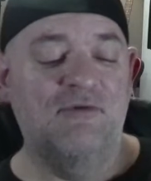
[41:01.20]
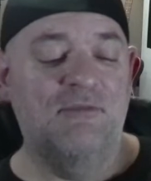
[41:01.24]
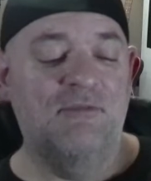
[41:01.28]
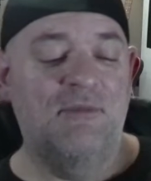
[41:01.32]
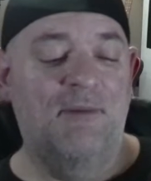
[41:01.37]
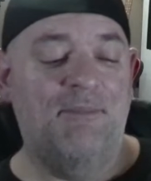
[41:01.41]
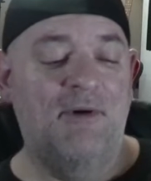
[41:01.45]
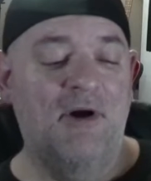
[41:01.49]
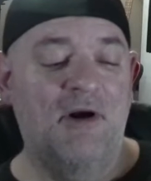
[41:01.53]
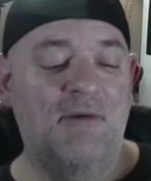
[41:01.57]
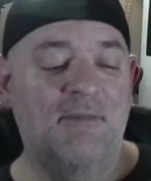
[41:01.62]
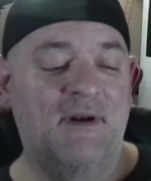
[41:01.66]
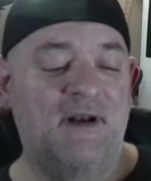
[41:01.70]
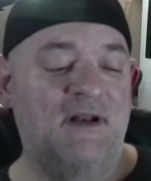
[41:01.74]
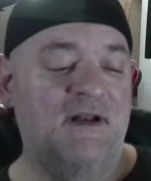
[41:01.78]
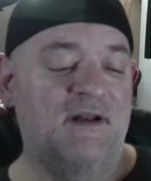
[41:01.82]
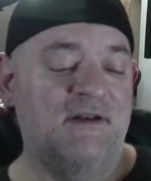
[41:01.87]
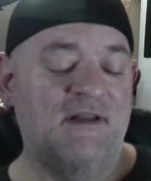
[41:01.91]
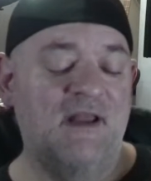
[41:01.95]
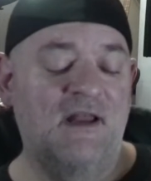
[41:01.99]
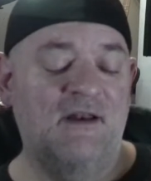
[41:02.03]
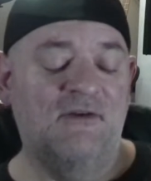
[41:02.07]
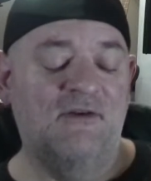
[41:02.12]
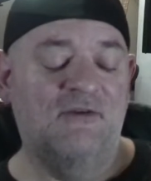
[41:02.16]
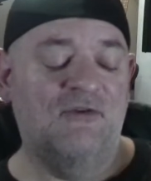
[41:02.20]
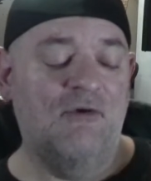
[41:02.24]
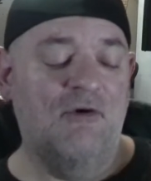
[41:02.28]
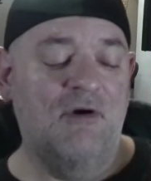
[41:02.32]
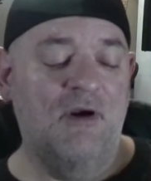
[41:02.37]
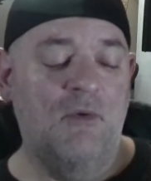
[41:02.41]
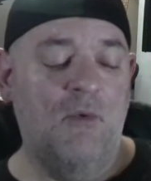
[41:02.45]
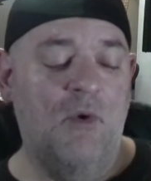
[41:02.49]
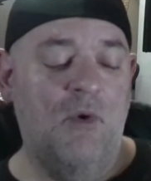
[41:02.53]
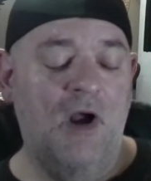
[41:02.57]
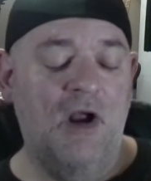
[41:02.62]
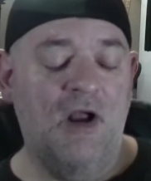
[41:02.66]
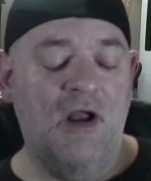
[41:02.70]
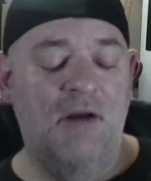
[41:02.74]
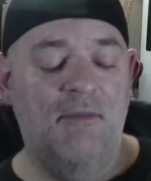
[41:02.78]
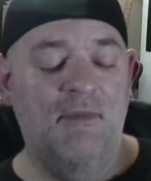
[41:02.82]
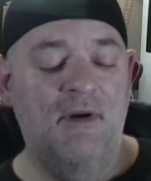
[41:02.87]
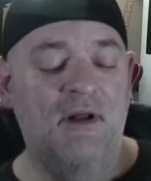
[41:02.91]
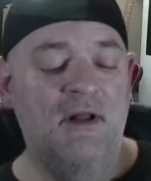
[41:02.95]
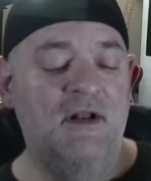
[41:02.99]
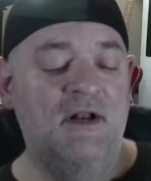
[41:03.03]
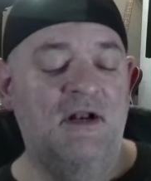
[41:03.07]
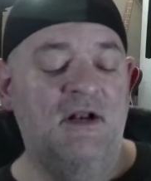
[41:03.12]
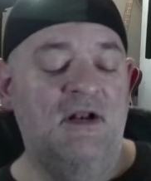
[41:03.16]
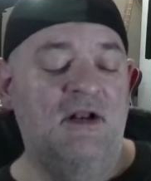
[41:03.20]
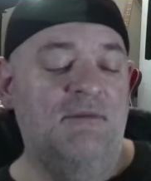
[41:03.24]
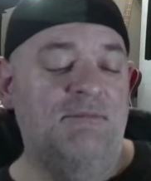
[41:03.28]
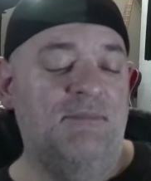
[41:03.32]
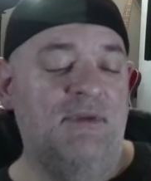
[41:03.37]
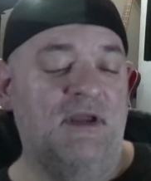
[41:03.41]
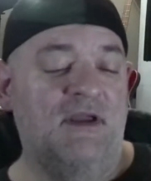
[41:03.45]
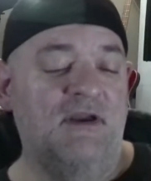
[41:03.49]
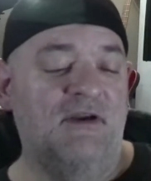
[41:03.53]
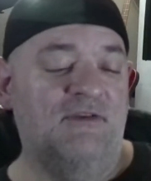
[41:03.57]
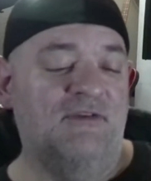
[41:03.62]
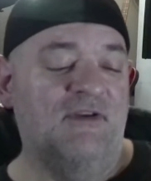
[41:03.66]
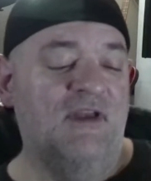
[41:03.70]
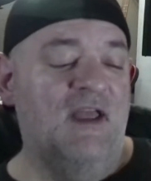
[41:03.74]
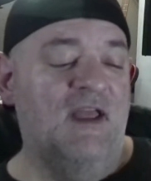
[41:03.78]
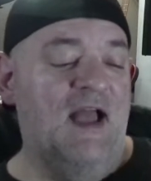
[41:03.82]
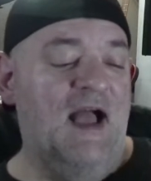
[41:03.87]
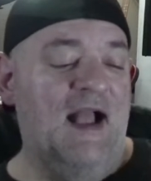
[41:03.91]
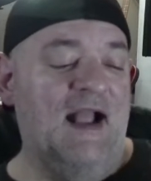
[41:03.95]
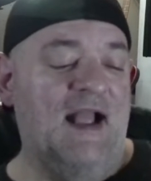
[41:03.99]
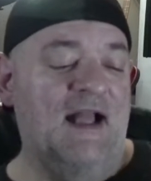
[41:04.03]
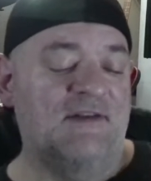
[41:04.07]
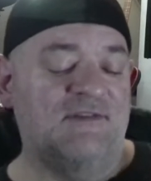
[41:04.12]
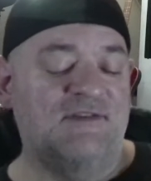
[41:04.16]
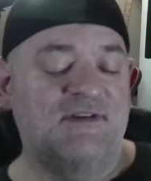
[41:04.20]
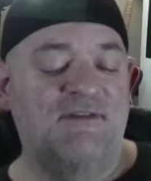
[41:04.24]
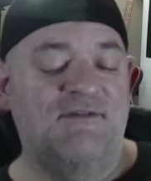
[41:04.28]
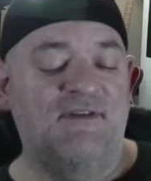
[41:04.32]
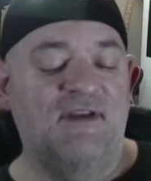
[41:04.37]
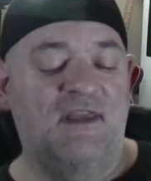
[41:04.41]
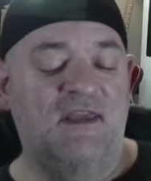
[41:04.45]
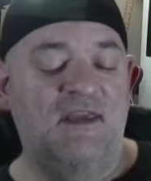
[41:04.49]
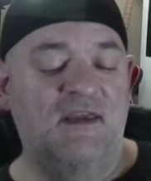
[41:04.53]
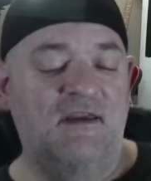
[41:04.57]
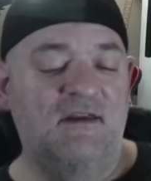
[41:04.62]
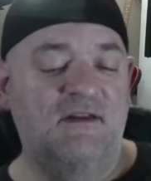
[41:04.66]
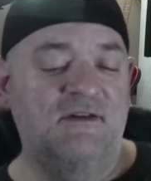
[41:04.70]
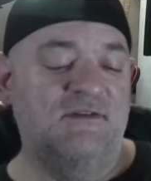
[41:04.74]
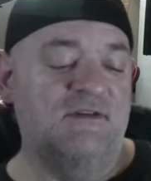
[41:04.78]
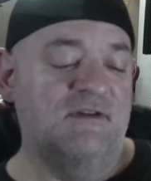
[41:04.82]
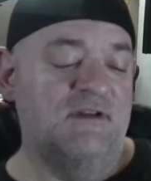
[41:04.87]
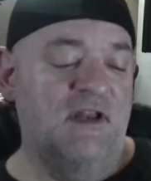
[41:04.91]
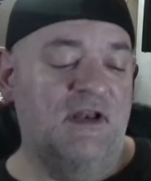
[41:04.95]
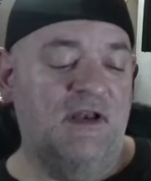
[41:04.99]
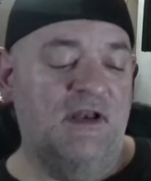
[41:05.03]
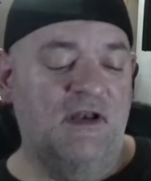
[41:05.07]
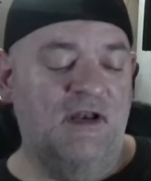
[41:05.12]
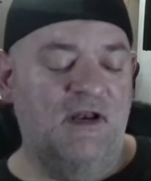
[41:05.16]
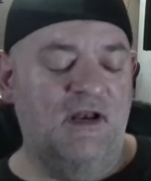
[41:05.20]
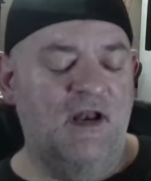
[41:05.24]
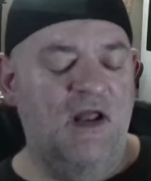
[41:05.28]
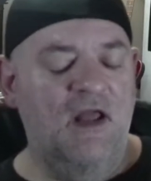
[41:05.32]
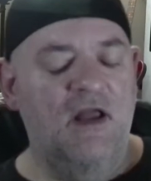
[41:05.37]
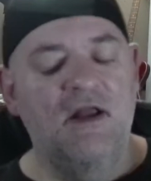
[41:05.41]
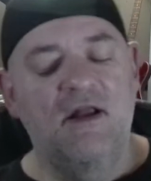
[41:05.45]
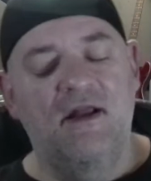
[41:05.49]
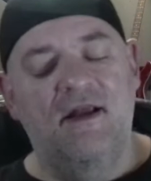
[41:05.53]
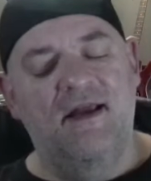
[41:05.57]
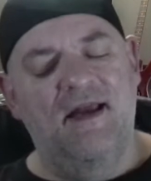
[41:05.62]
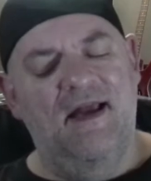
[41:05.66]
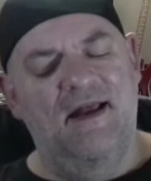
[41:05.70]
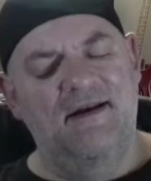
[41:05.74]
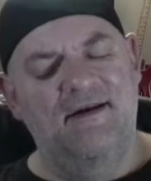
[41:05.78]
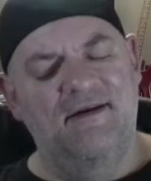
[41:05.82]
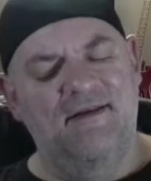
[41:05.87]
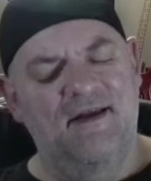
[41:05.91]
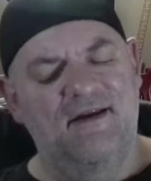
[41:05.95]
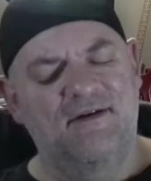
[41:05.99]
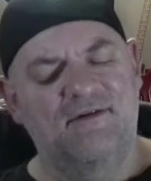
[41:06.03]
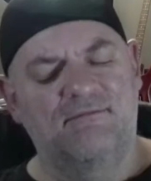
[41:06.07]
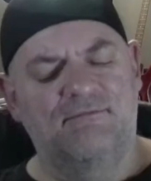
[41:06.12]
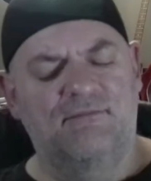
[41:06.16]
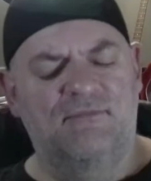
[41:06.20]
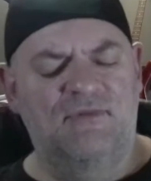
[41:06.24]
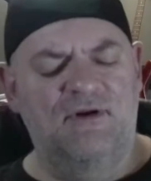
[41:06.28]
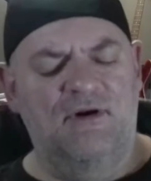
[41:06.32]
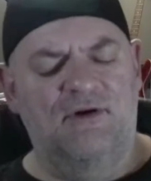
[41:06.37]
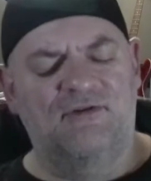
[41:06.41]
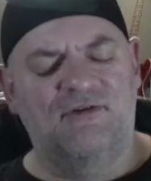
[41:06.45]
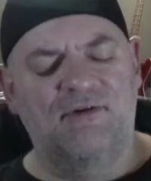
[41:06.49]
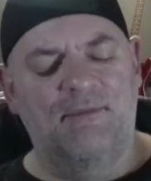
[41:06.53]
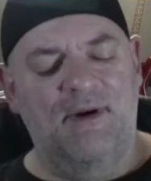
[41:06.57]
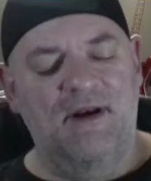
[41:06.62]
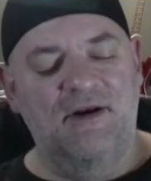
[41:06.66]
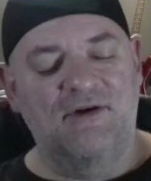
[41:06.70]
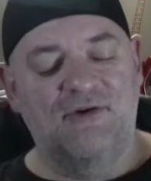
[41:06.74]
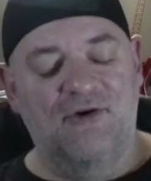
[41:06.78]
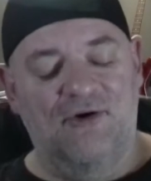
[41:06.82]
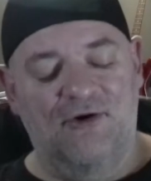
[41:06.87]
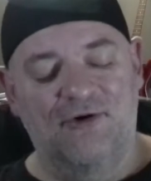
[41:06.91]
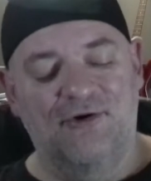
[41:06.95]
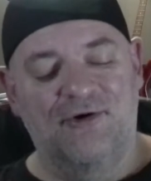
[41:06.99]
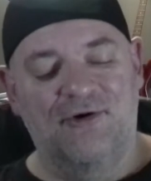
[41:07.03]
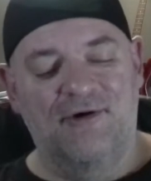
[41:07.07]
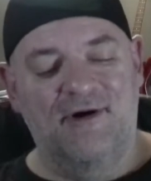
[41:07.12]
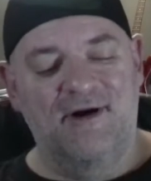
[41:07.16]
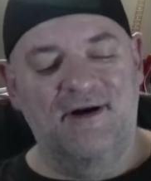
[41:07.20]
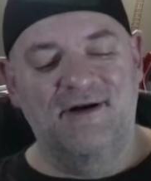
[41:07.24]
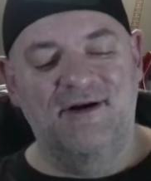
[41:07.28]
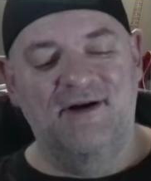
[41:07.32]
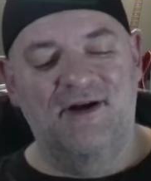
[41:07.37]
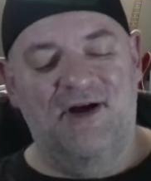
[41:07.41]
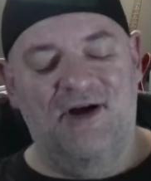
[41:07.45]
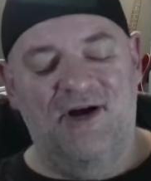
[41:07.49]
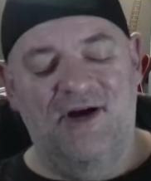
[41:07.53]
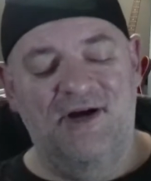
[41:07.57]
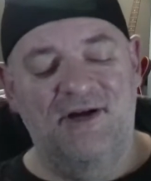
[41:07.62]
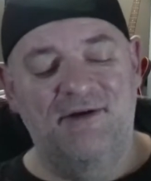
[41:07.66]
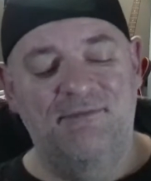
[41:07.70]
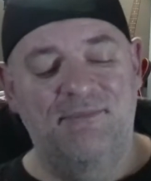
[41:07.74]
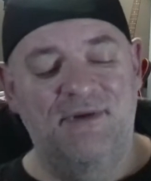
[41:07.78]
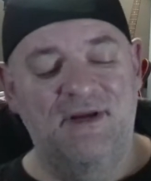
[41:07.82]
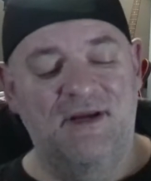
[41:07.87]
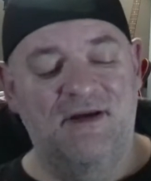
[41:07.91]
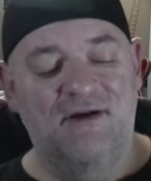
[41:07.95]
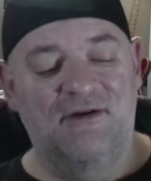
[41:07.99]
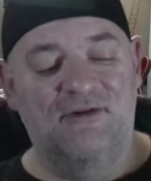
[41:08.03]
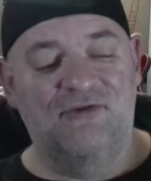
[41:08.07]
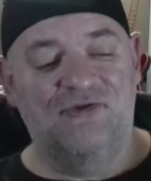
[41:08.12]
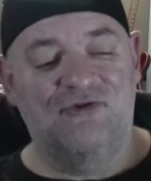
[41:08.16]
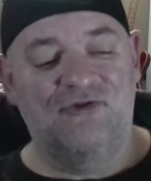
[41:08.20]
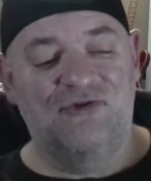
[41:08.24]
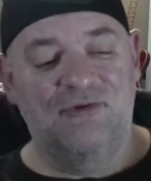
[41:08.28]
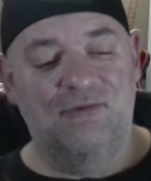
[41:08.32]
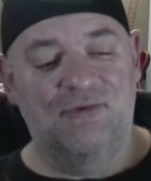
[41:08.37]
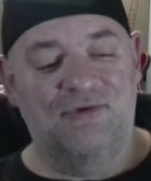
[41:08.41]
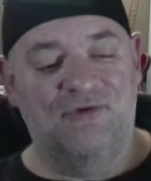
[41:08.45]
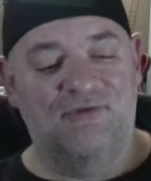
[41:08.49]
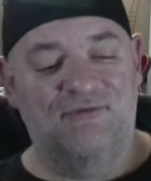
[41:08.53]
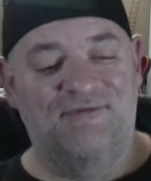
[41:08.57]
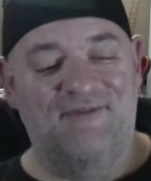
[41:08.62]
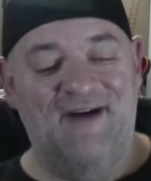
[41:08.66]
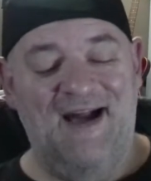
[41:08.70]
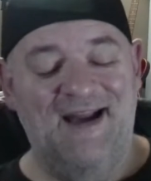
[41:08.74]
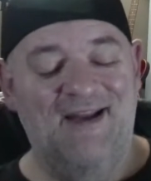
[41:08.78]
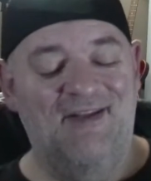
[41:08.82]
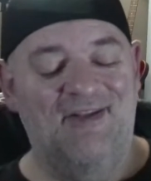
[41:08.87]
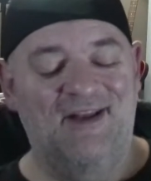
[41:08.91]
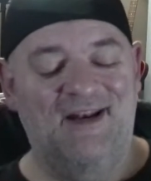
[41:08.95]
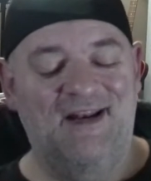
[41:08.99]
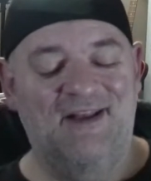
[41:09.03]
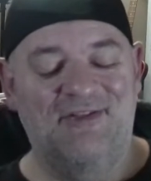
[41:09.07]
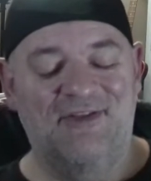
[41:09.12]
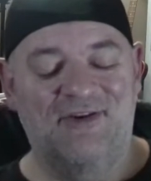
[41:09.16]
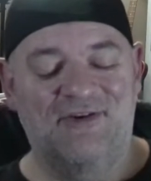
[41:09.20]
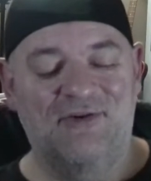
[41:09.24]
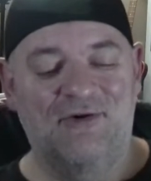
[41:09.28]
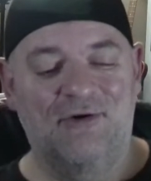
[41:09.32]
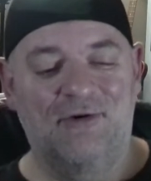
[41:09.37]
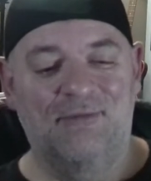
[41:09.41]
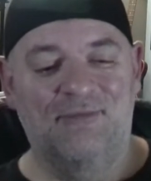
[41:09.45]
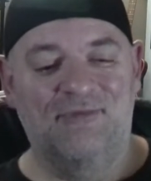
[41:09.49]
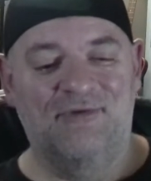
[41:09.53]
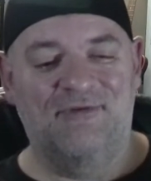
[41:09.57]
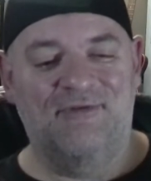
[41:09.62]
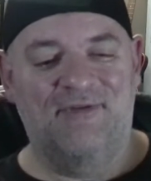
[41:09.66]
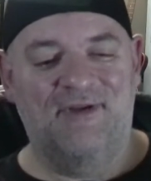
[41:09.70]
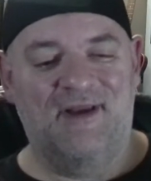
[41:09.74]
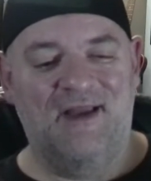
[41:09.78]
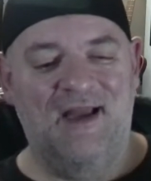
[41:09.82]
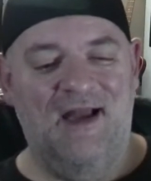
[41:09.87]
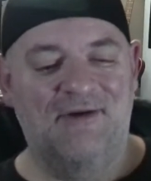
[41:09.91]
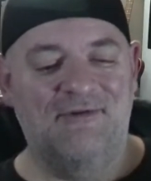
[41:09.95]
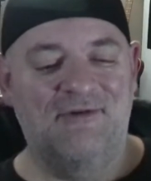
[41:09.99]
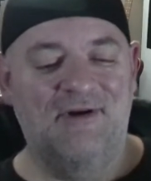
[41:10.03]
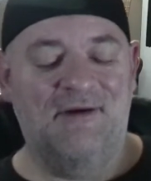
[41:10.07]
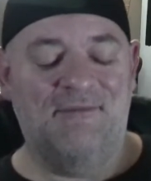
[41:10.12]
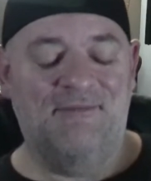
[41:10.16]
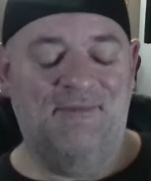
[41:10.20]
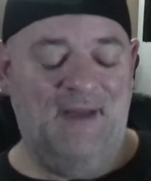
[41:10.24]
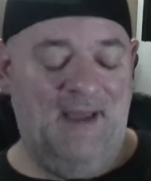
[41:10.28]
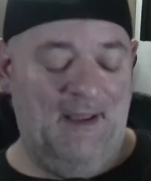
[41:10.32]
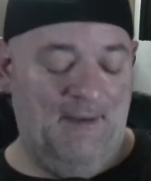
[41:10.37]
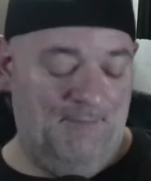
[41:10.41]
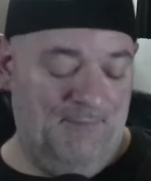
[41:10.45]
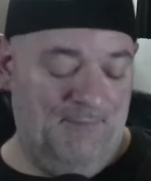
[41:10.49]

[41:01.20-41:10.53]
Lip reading: apartment and a 10-story walk-up because I got 7 kids and da-da-da-da. And then, somebody turned her into HUD because she was violating the terms of the contract by